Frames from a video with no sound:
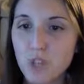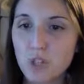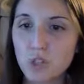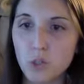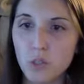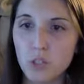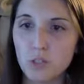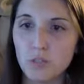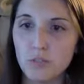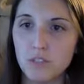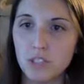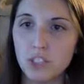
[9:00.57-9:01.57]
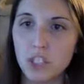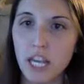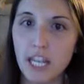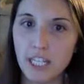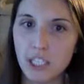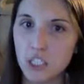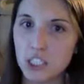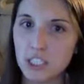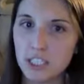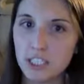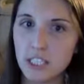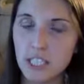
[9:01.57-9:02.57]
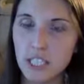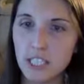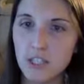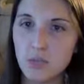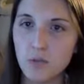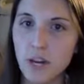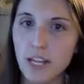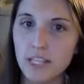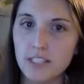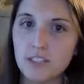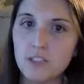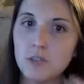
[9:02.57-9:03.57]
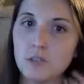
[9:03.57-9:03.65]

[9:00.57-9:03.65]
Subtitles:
sort of change to see, right, those